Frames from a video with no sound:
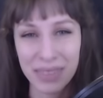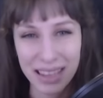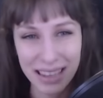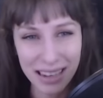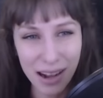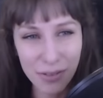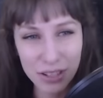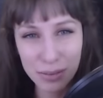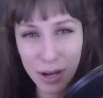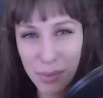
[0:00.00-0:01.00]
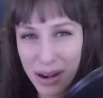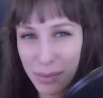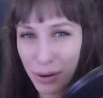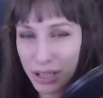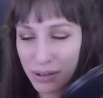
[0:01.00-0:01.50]
you know, if there's a moment I'm
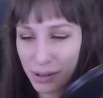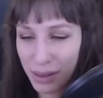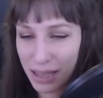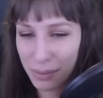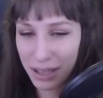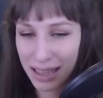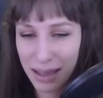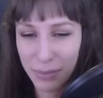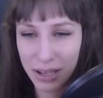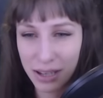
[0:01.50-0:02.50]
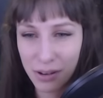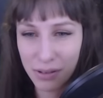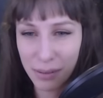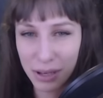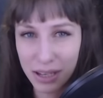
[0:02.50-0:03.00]
not really doing anything, I'm like, hey, I'm gonna go,
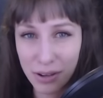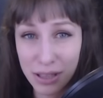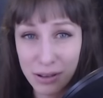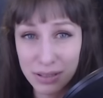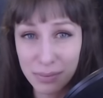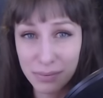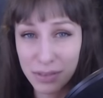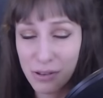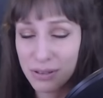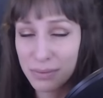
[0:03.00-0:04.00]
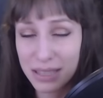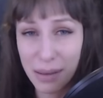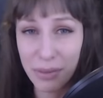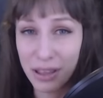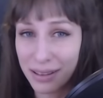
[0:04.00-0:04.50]
I'm gonna go queue some, queue some
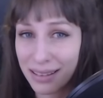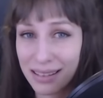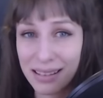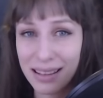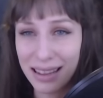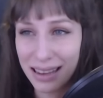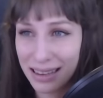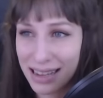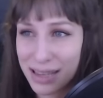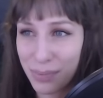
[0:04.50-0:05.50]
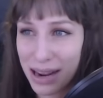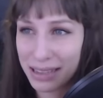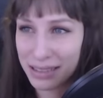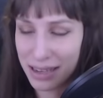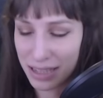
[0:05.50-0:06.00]
something. And get some
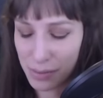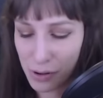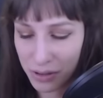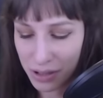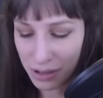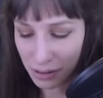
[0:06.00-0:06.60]
practice in, as opposed to